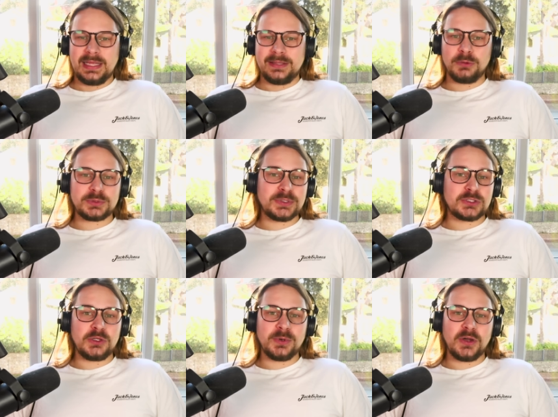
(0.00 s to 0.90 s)
The Optimus
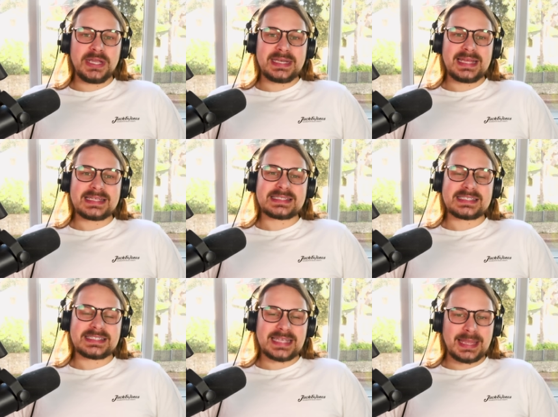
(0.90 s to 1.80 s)
humanoid is the
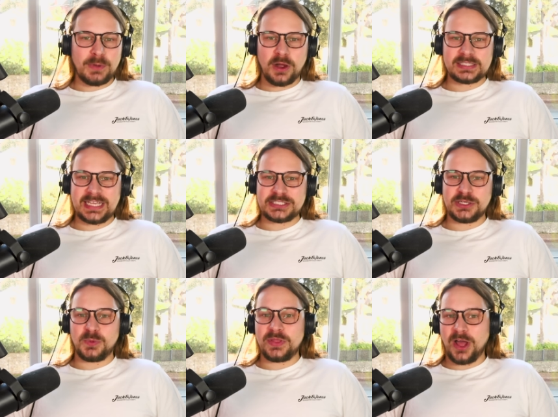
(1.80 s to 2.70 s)
same
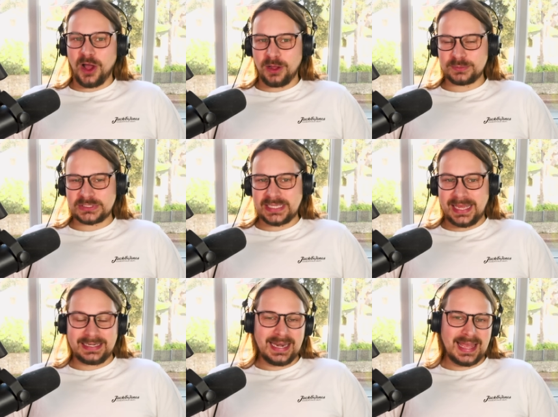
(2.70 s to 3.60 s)
architecture with arms
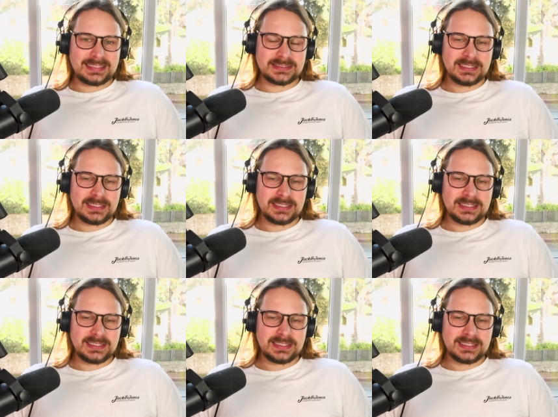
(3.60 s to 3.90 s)
and legs